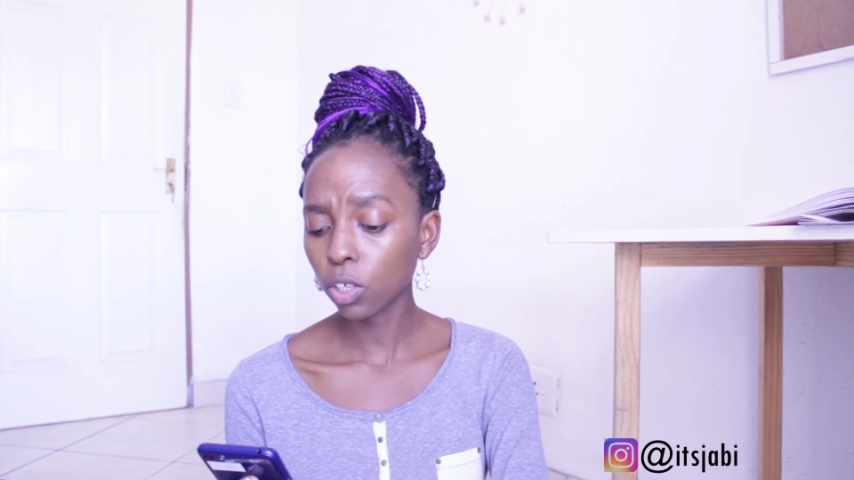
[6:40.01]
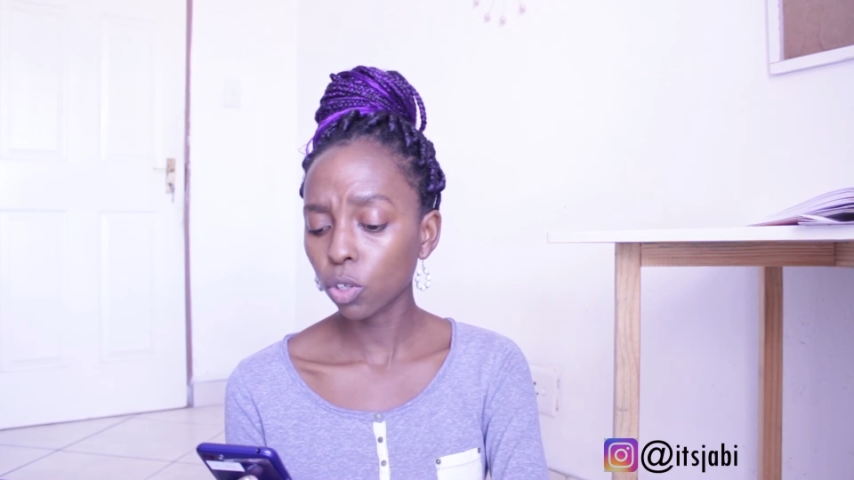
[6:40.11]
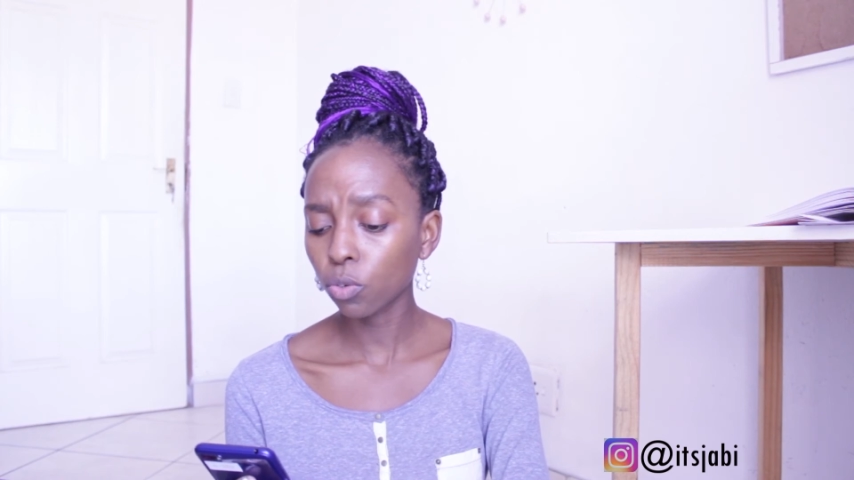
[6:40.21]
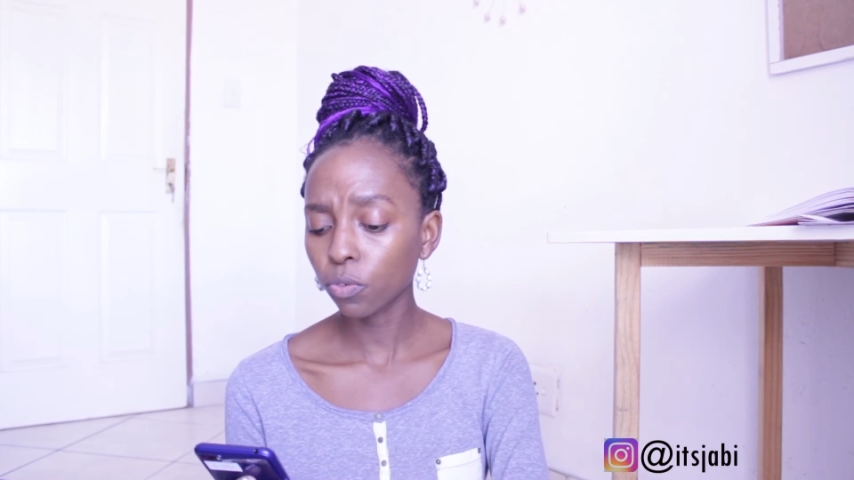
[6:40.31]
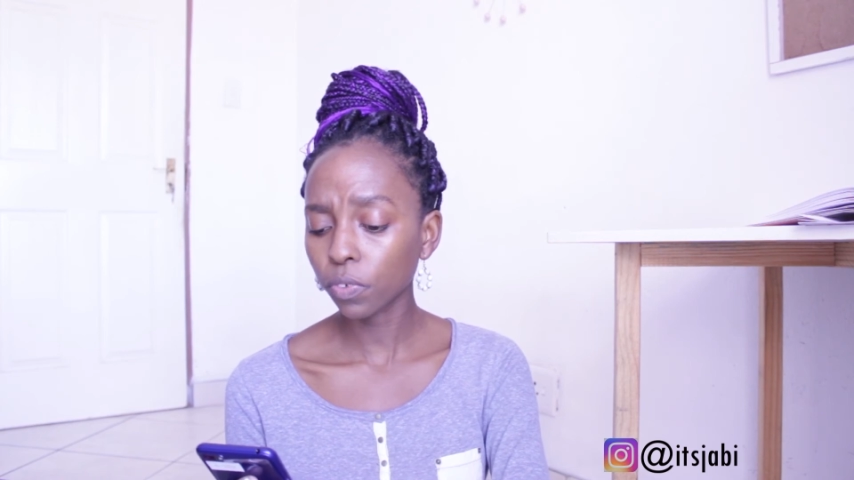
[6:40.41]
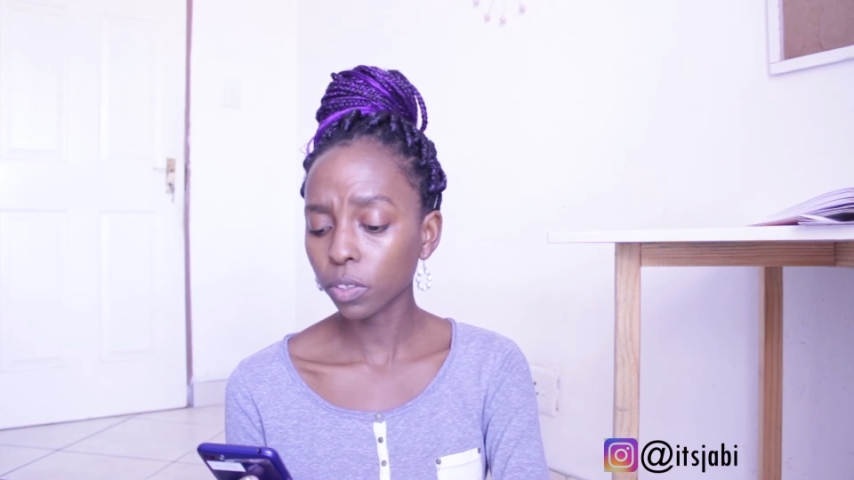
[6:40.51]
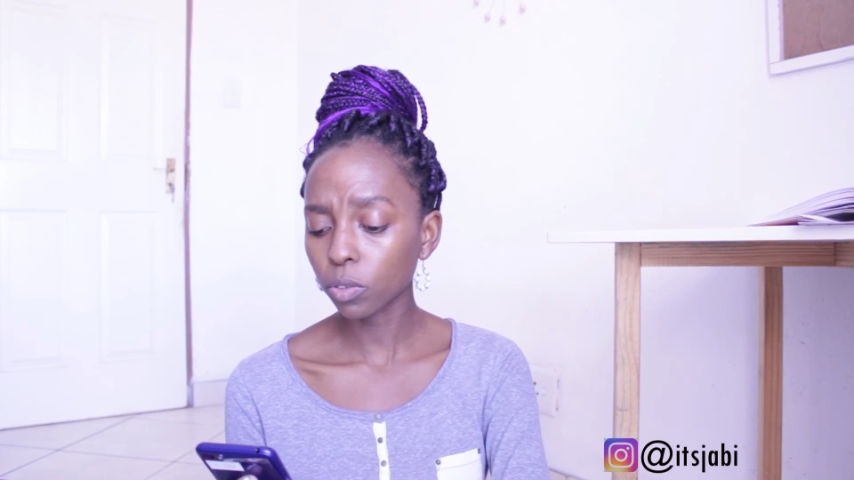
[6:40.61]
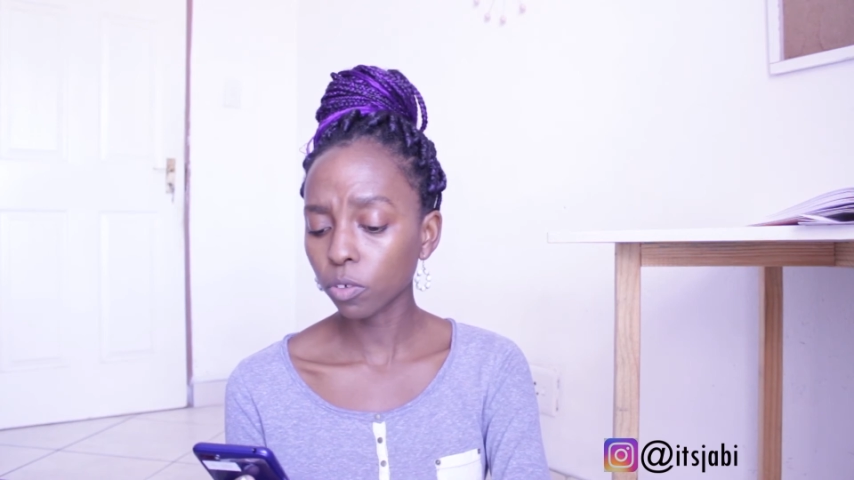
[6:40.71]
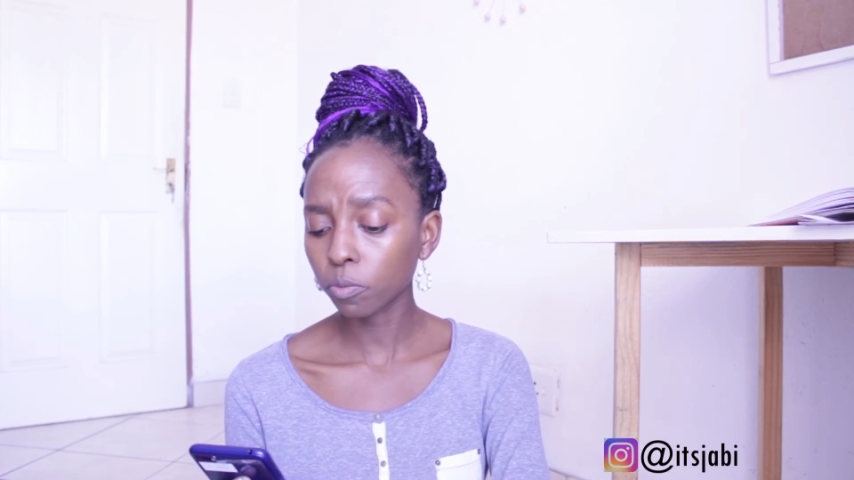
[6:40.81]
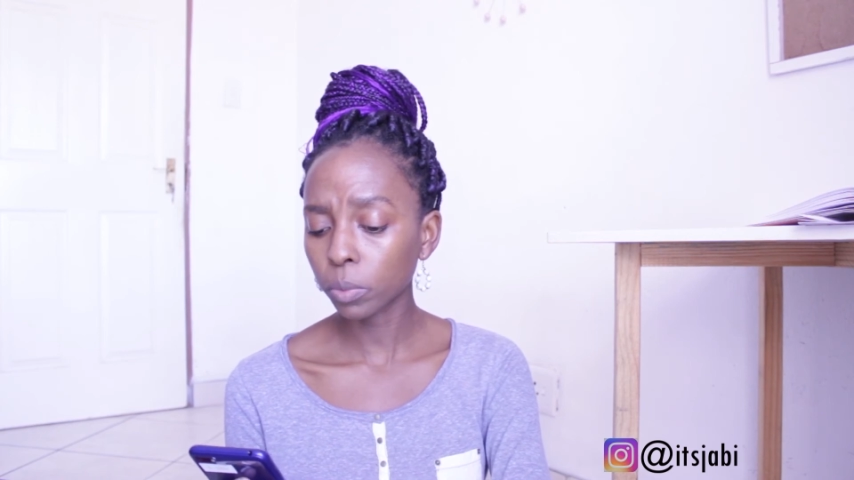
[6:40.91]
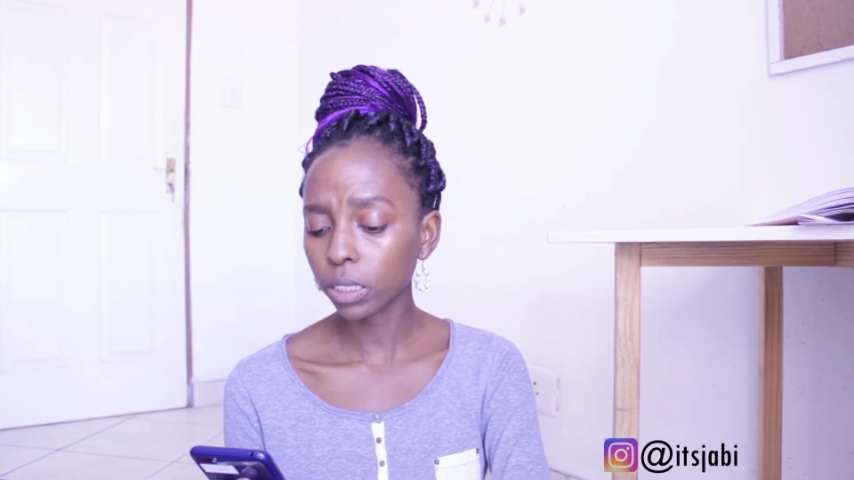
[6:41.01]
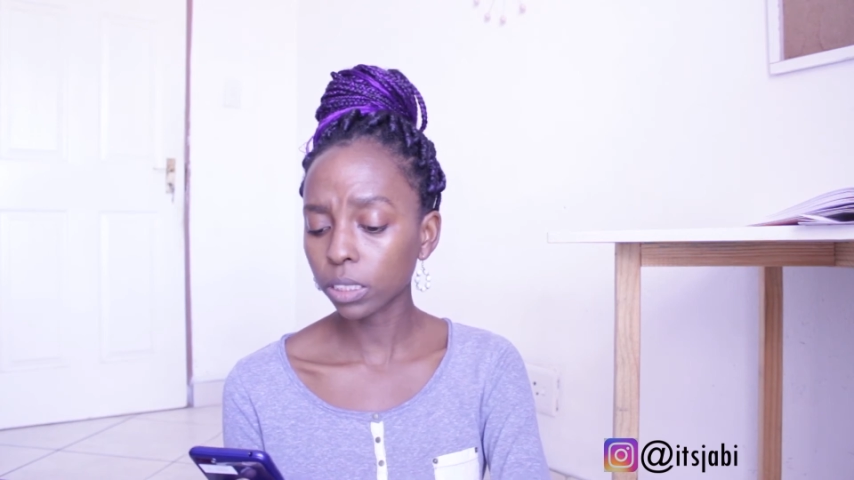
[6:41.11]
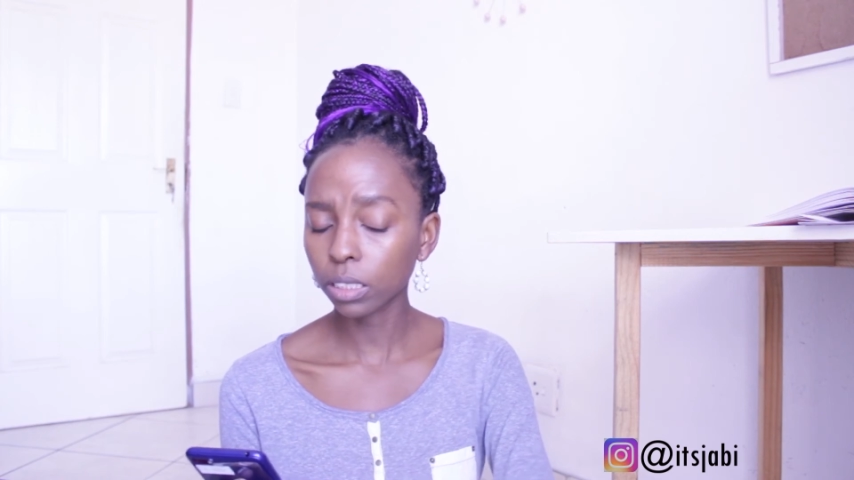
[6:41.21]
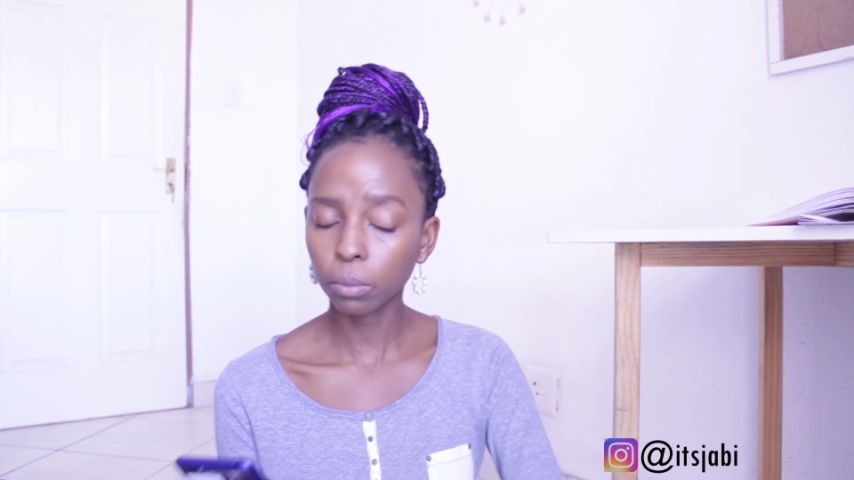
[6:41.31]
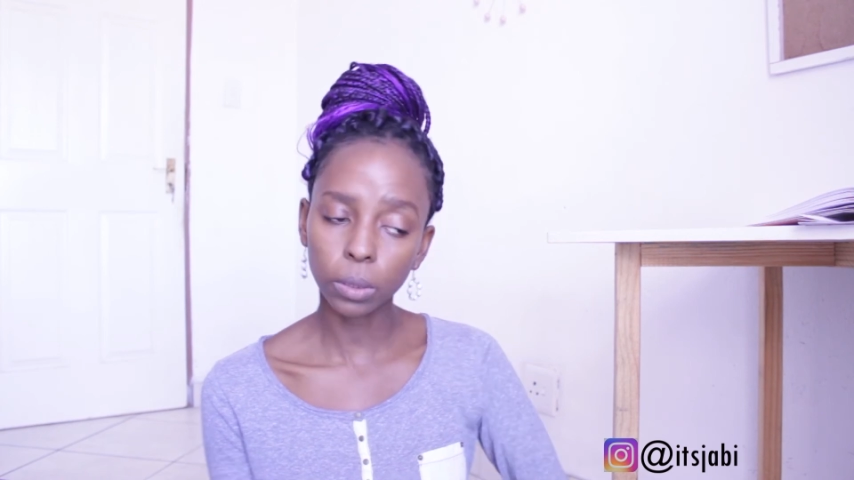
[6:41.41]
new feels off base
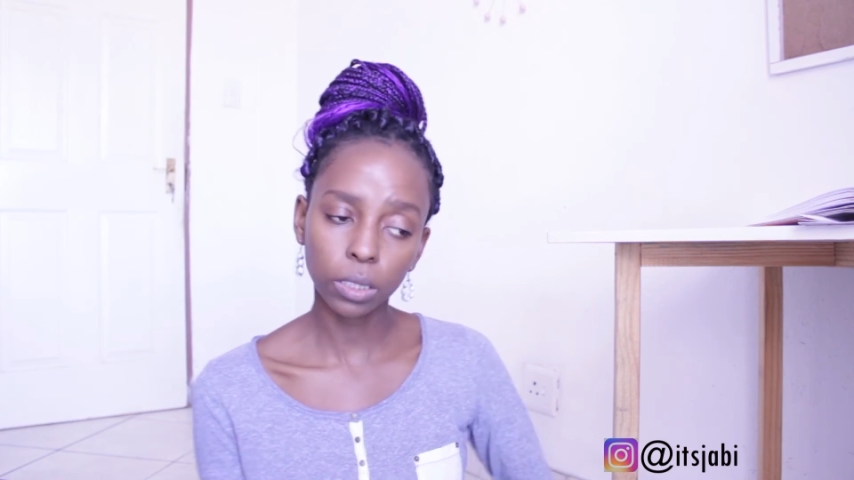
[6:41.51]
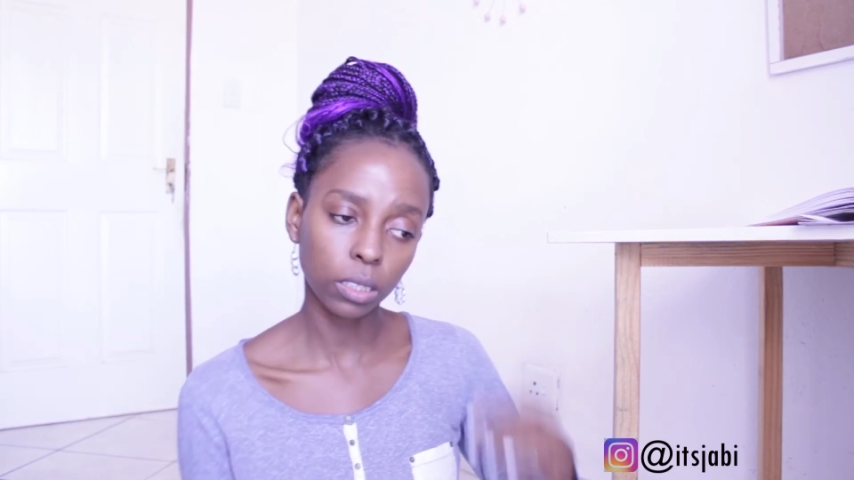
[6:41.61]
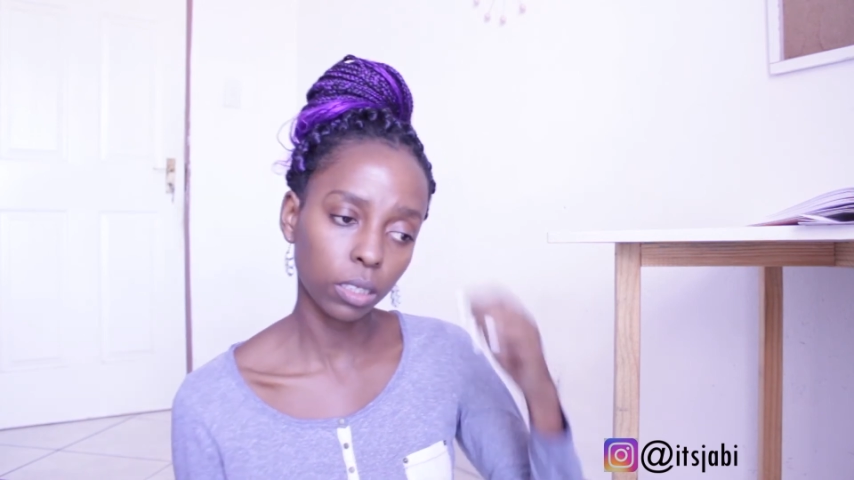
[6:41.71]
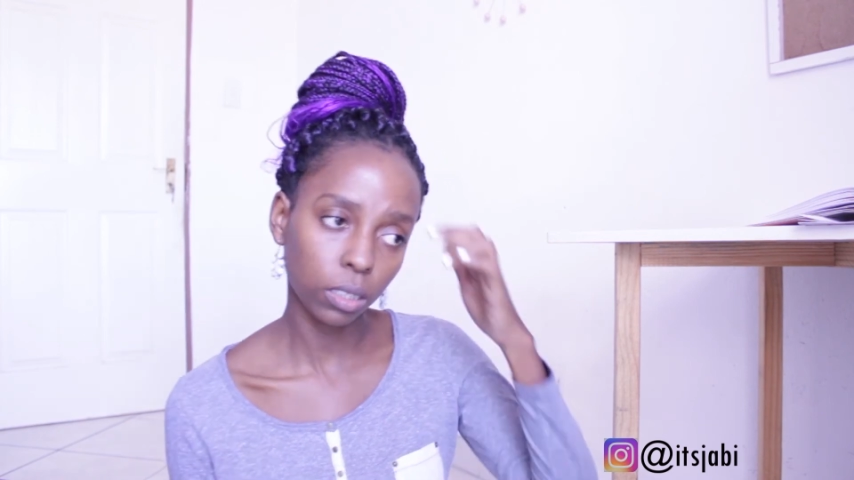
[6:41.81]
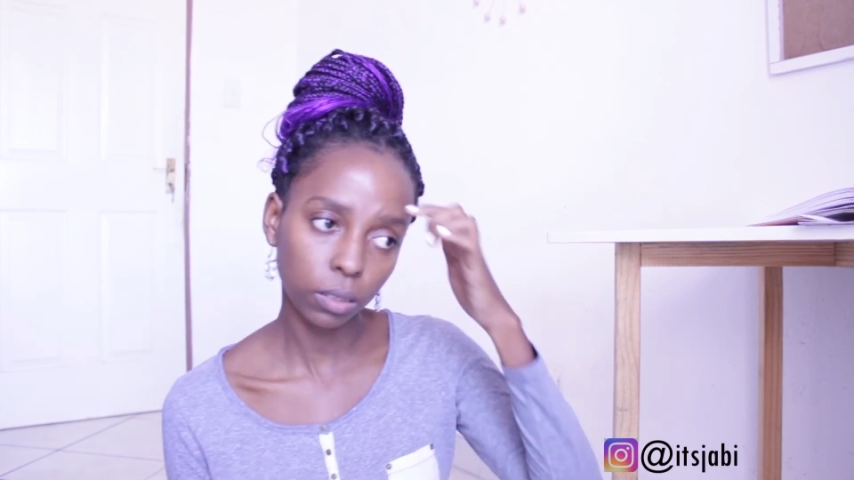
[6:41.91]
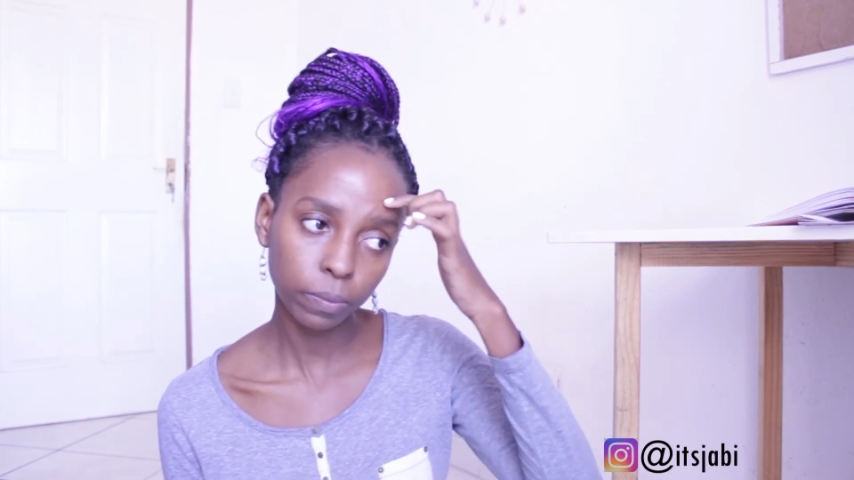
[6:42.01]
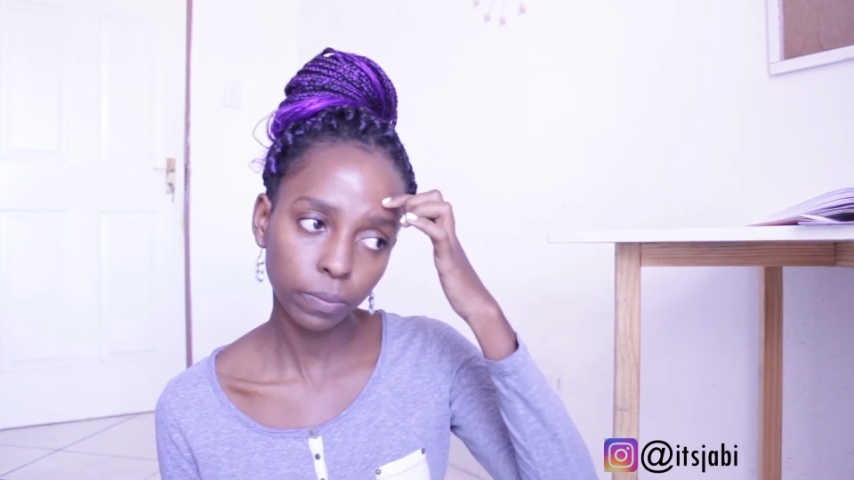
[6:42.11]
in the beginning.